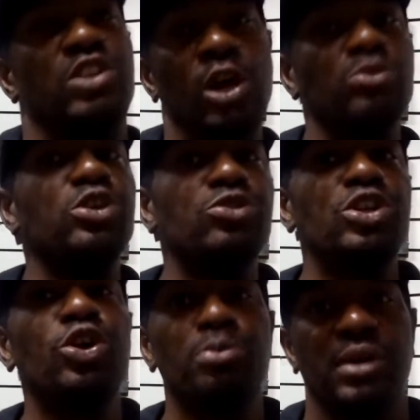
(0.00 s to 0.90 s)
don't do
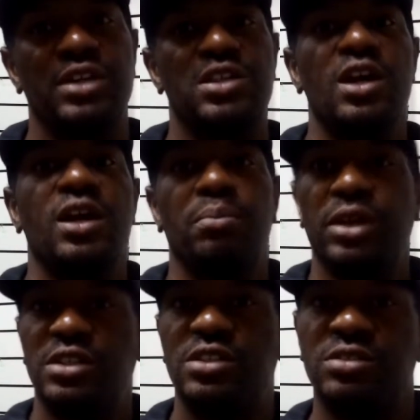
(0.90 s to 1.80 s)
too much, but
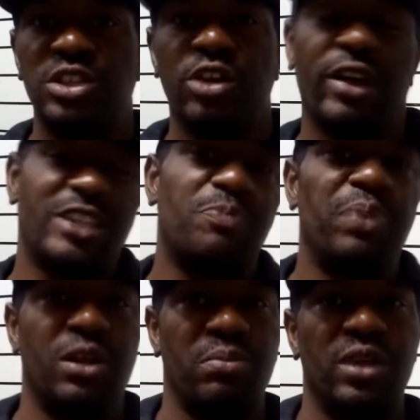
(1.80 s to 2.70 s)
you know,
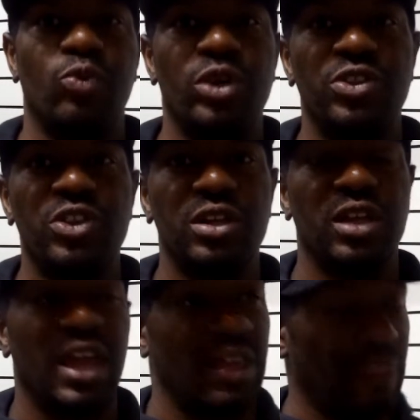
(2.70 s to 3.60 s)
experiment with it,
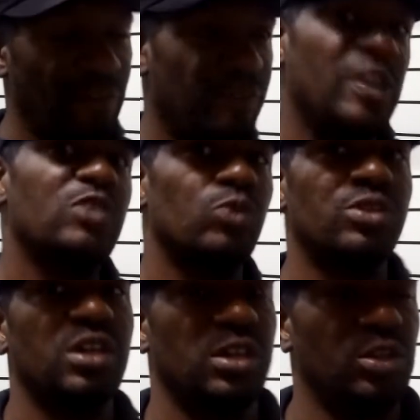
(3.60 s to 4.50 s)
and the fish will
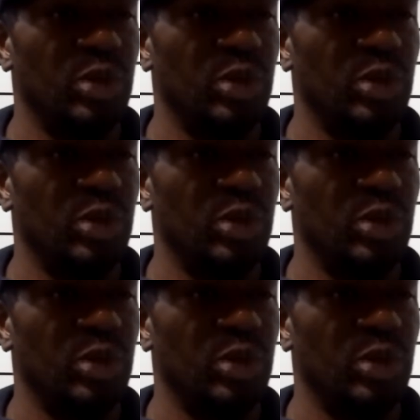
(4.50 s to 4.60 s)
tell you